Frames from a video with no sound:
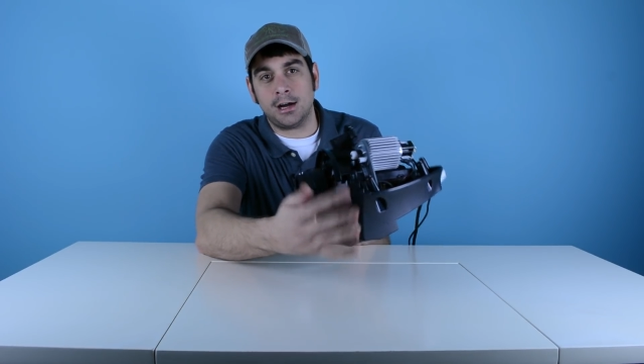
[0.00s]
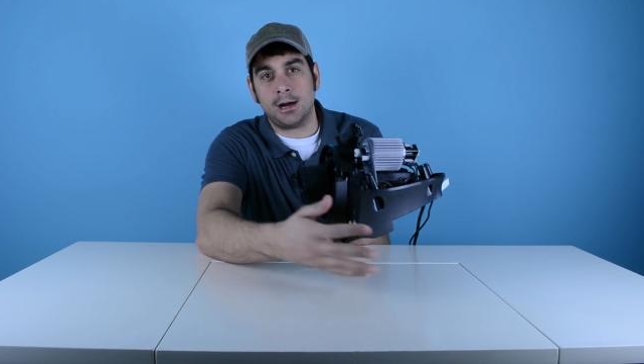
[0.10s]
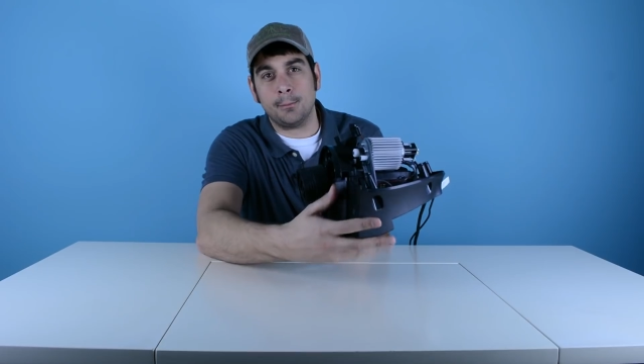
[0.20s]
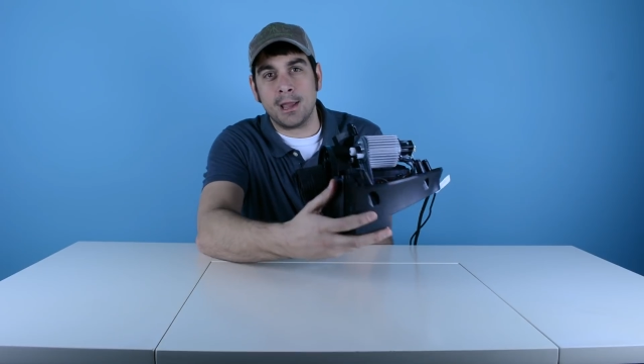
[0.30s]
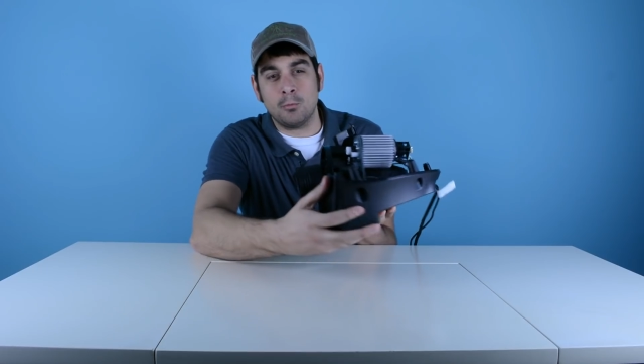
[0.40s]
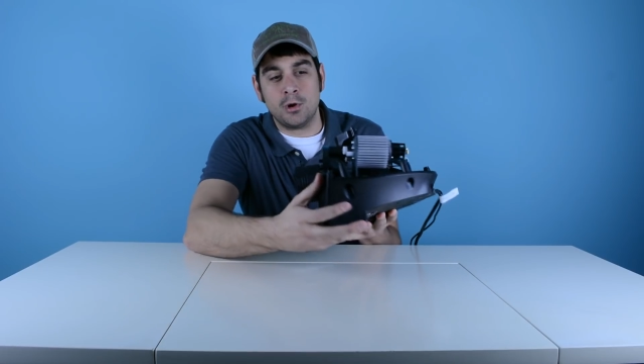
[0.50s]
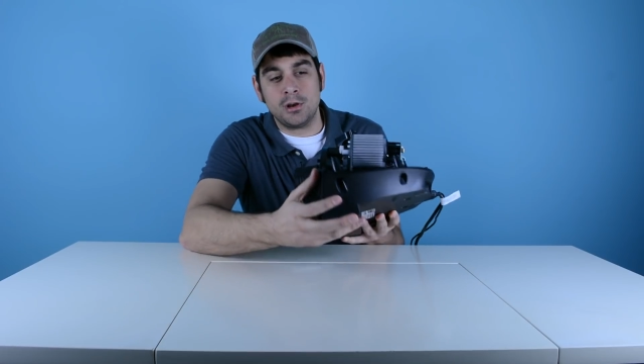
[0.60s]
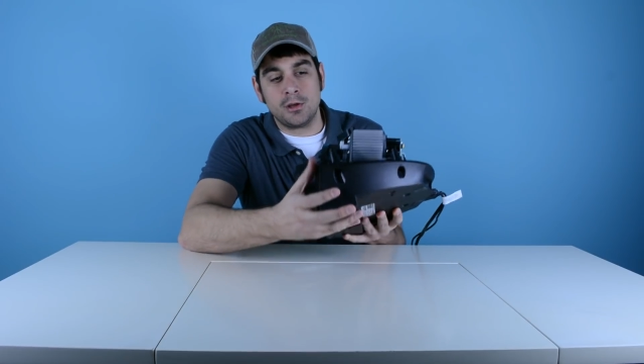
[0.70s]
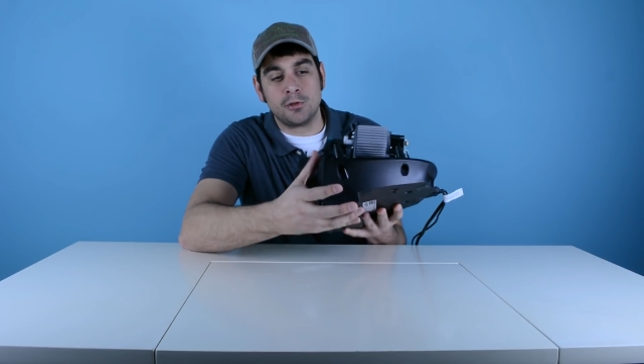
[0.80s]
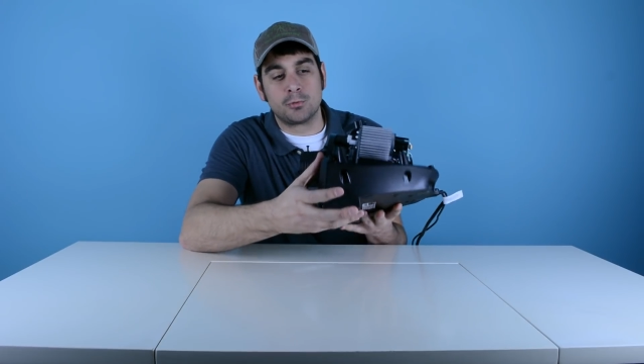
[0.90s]

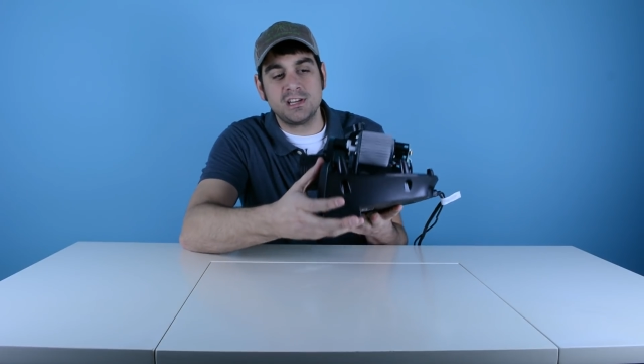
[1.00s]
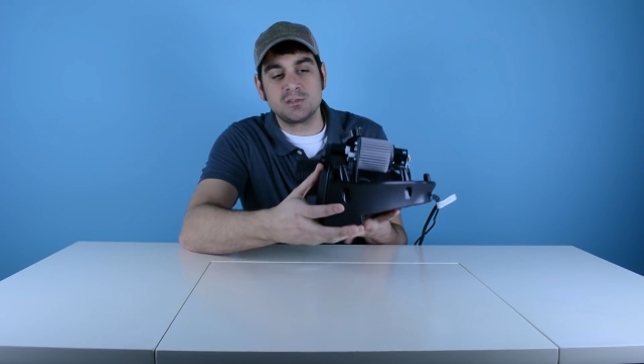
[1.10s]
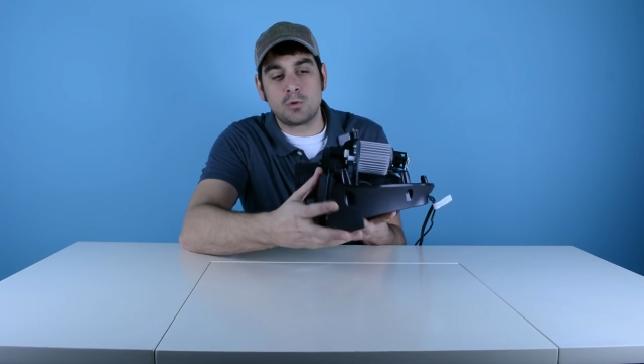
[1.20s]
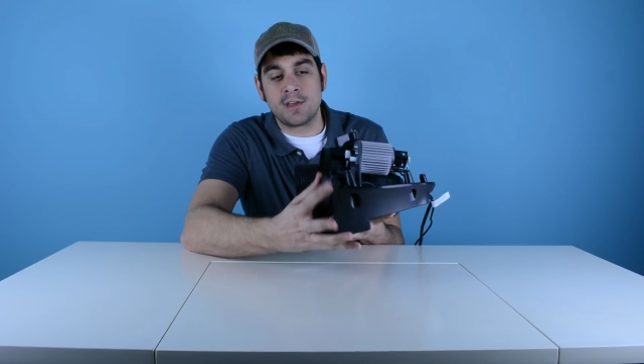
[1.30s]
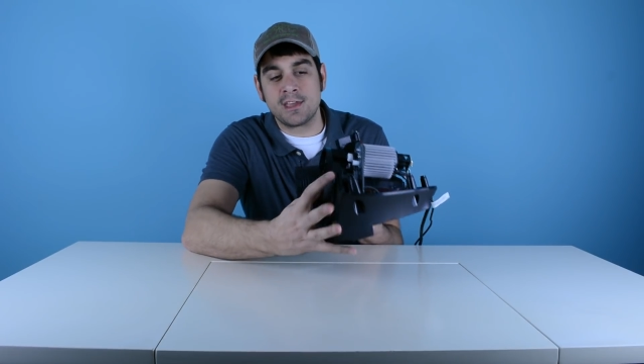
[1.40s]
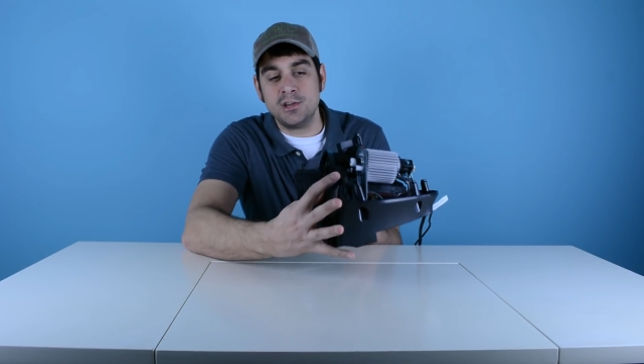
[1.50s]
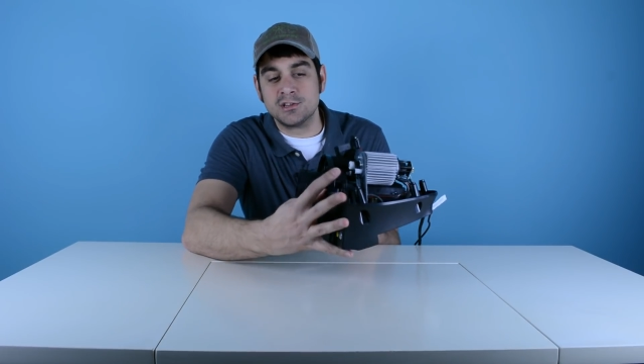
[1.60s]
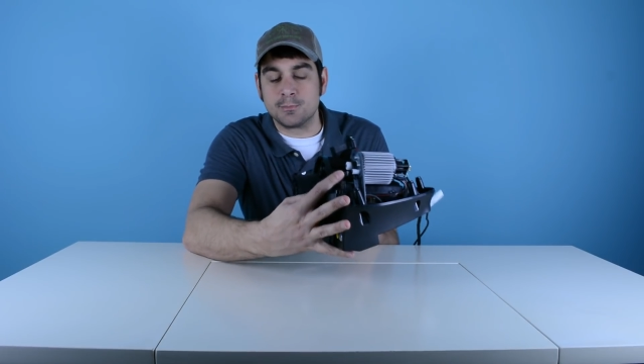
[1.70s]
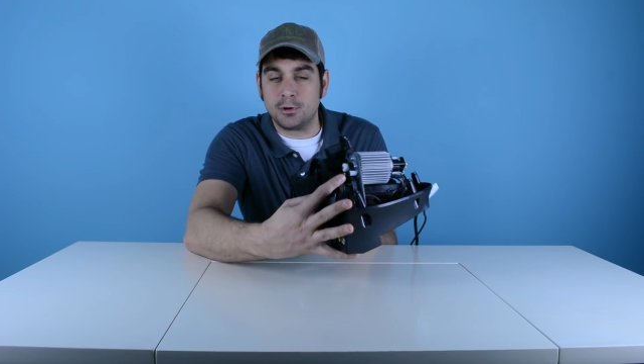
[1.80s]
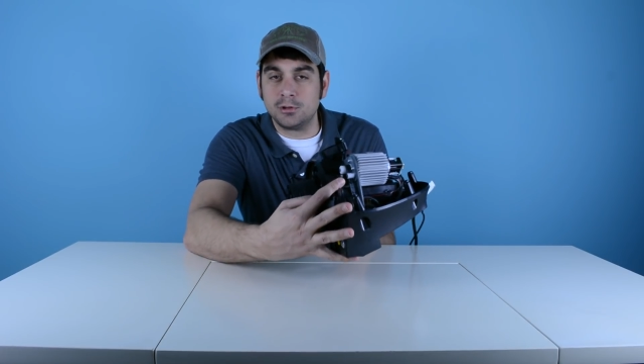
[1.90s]
And the reason why they
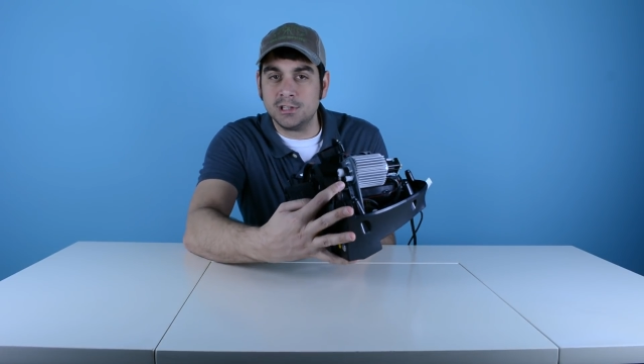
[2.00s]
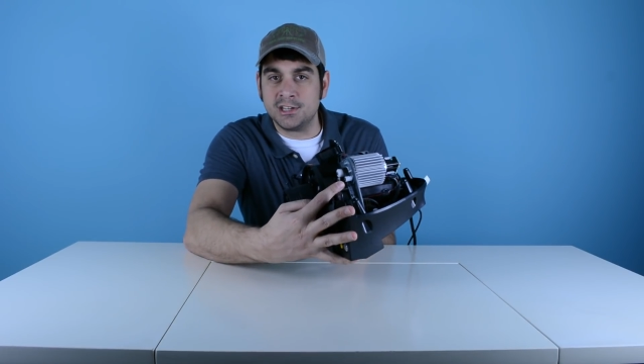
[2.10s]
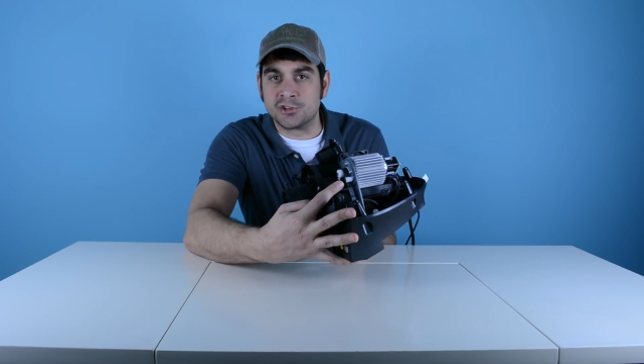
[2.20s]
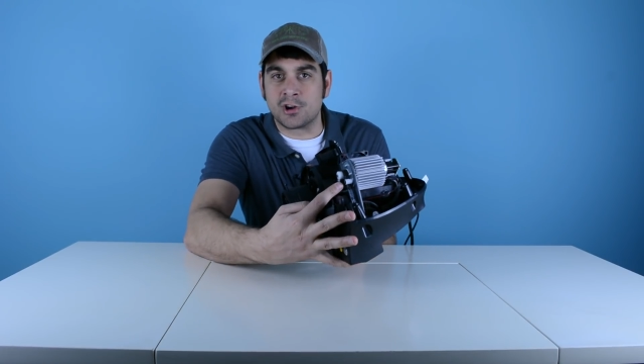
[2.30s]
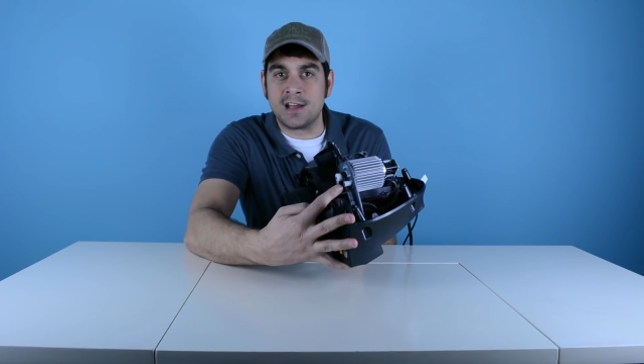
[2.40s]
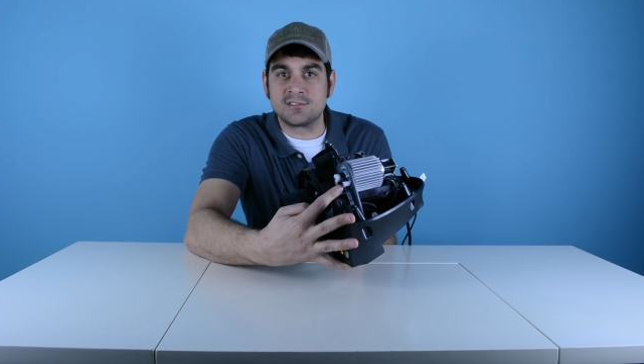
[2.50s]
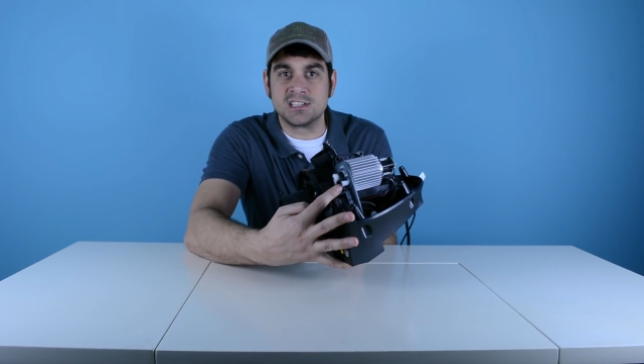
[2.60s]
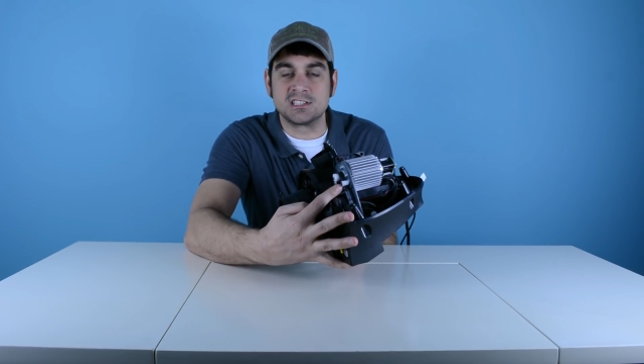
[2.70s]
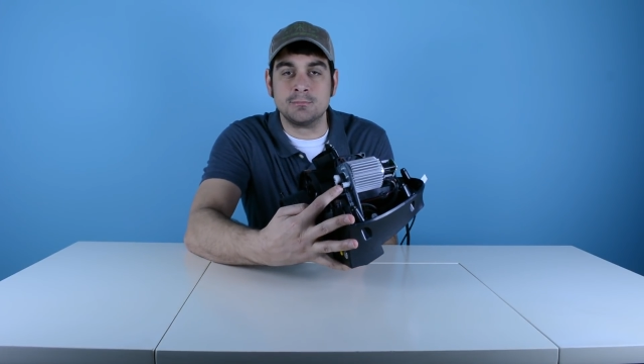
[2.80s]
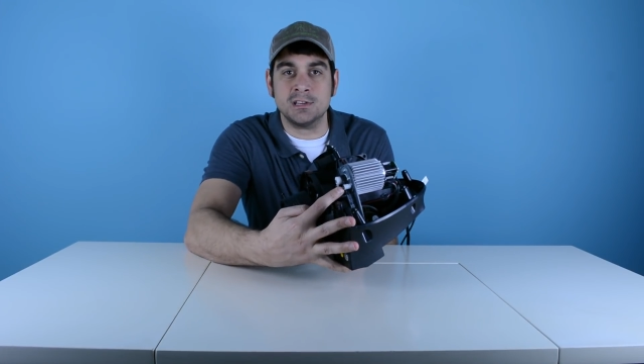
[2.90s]
use a pulley and a drive
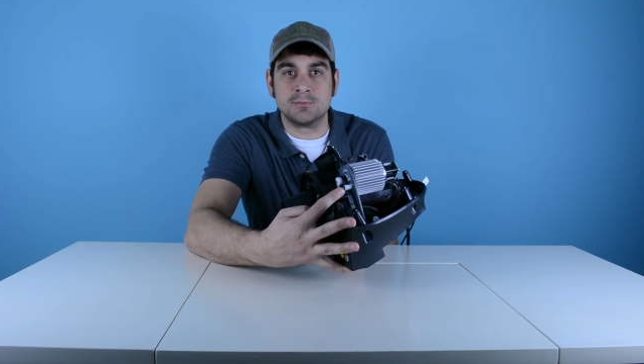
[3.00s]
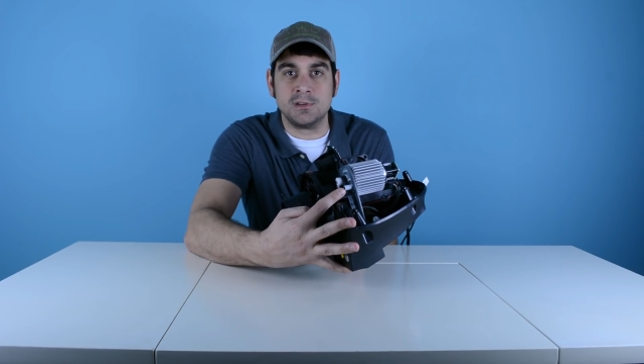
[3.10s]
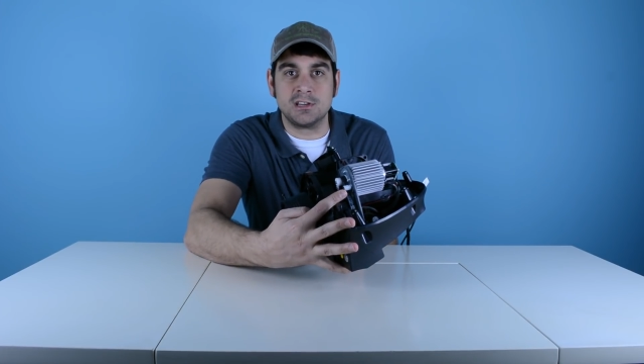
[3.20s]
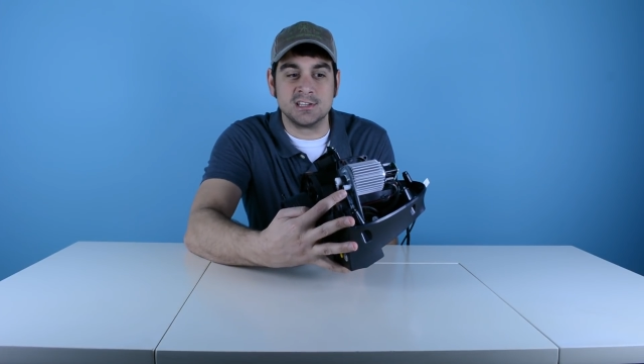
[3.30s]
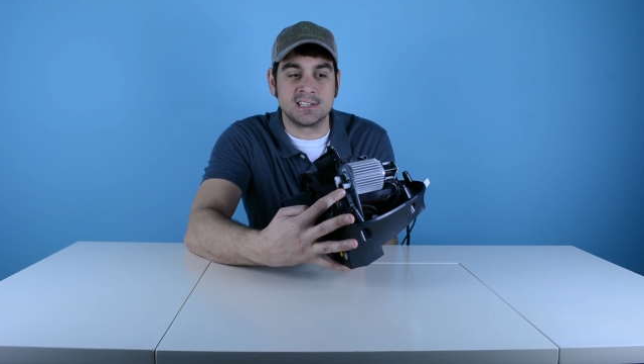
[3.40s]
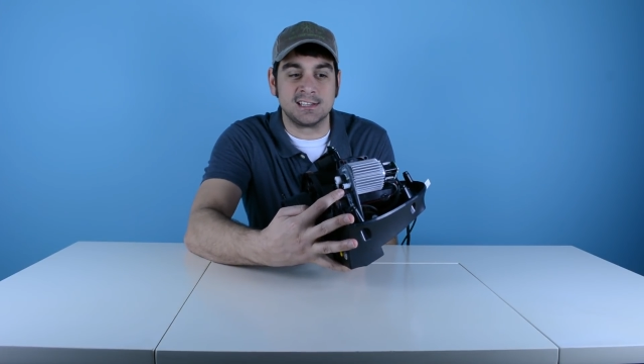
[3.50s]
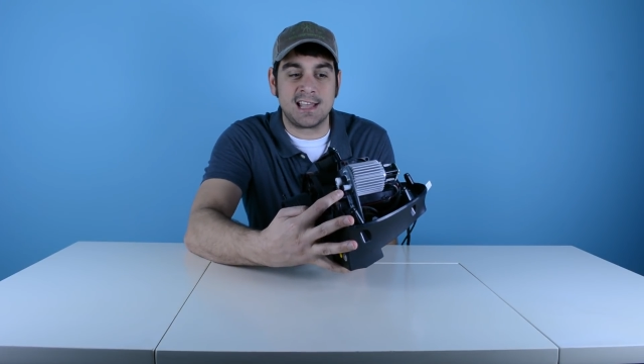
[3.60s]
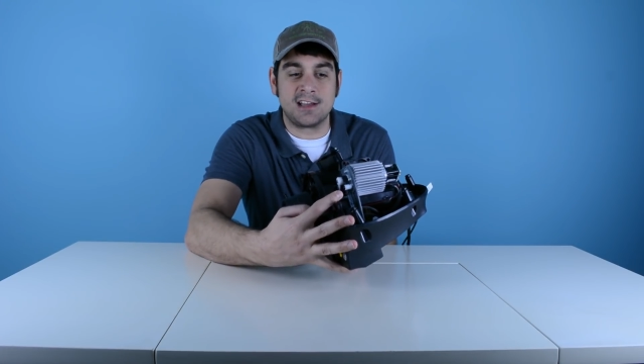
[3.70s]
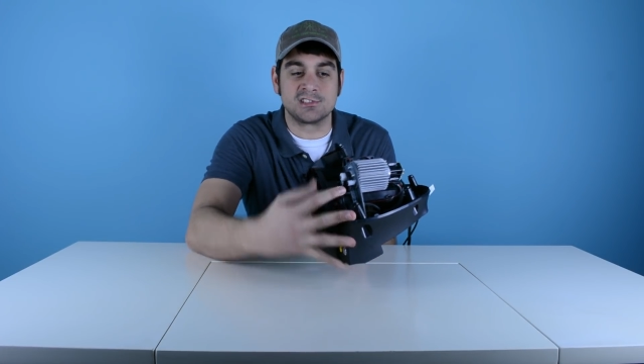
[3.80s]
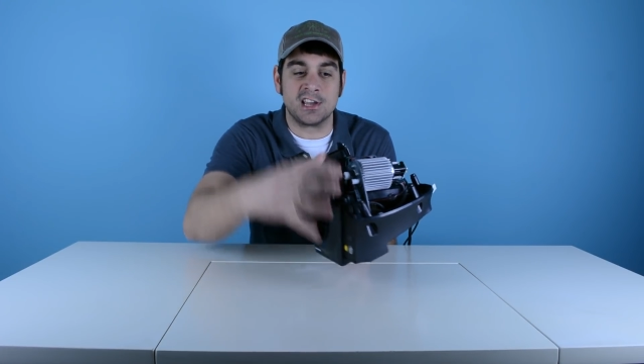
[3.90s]
system is because it
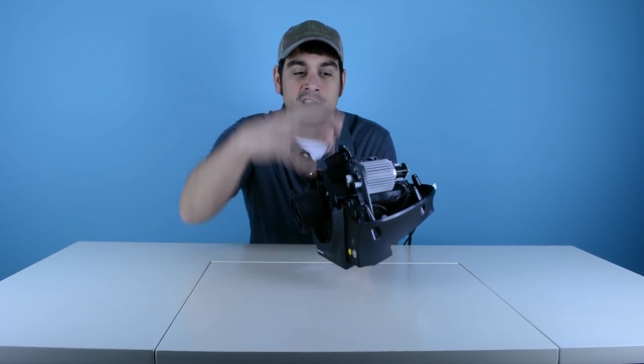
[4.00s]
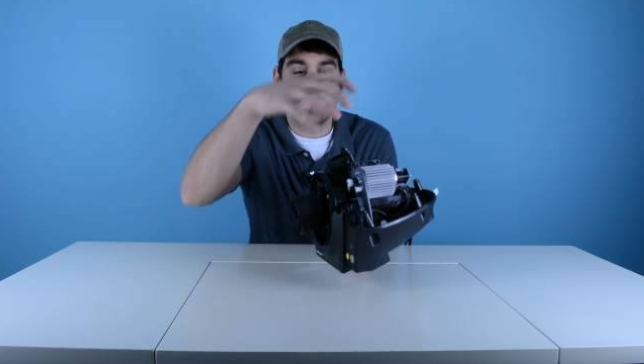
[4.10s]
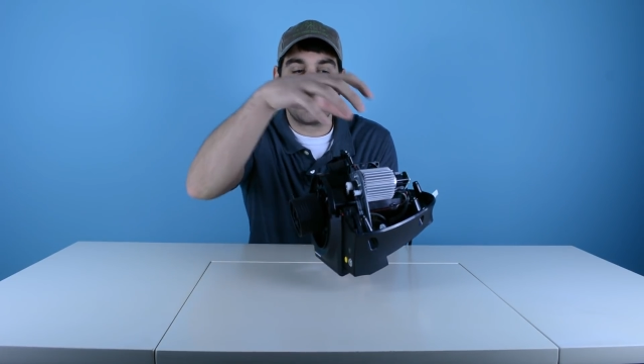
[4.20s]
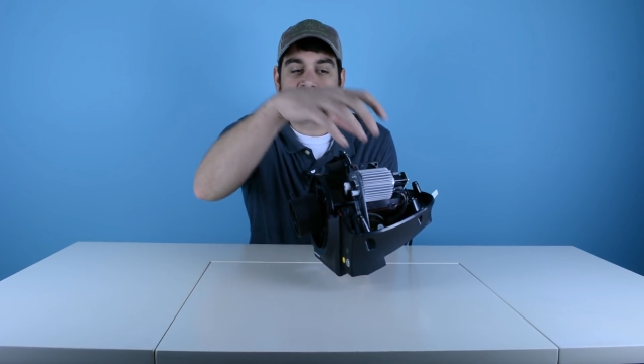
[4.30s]
allows a